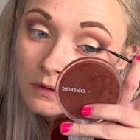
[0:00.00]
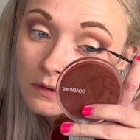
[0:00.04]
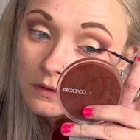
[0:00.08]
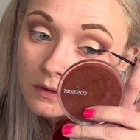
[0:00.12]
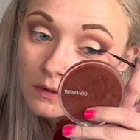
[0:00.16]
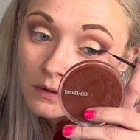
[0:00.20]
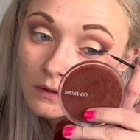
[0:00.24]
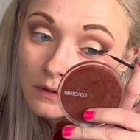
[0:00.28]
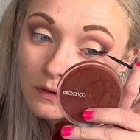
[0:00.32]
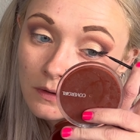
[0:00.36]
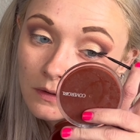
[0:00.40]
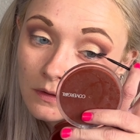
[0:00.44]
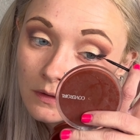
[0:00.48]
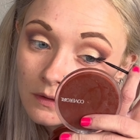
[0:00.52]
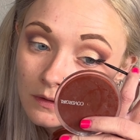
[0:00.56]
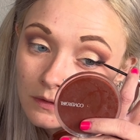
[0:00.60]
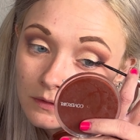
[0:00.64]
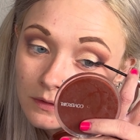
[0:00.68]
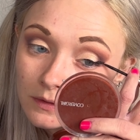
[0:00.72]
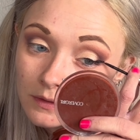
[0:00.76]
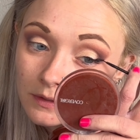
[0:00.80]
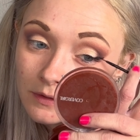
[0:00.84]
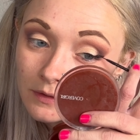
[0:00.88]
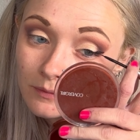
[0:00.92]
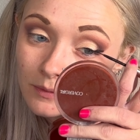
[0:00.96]
Let's
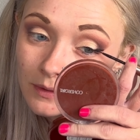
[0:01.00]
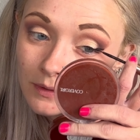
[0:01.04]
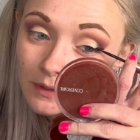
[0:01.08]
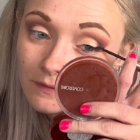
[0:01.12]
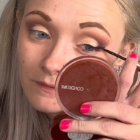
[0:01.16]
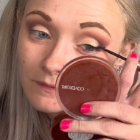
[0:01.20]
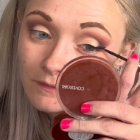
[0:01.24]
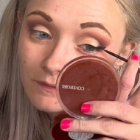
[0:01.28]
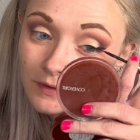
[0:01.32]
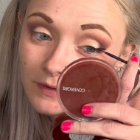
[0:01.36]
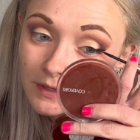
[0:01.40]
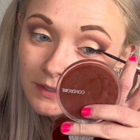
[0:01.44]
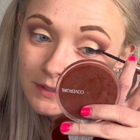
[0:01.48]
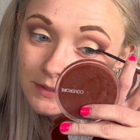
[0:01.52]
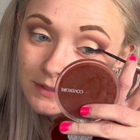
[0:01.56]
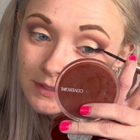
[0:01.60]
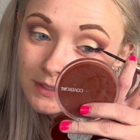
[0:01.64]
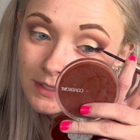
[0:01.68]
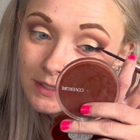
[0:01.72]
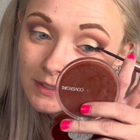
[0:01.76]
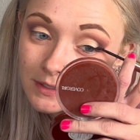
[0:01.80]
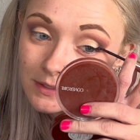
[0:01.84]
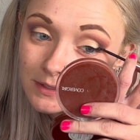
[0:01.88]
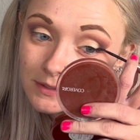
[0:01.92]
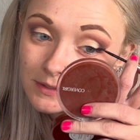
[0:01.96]
see if we can fix
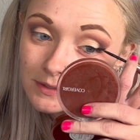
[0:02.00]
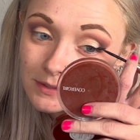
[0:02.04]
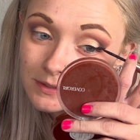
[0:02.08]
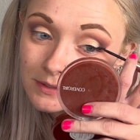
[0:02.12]
this.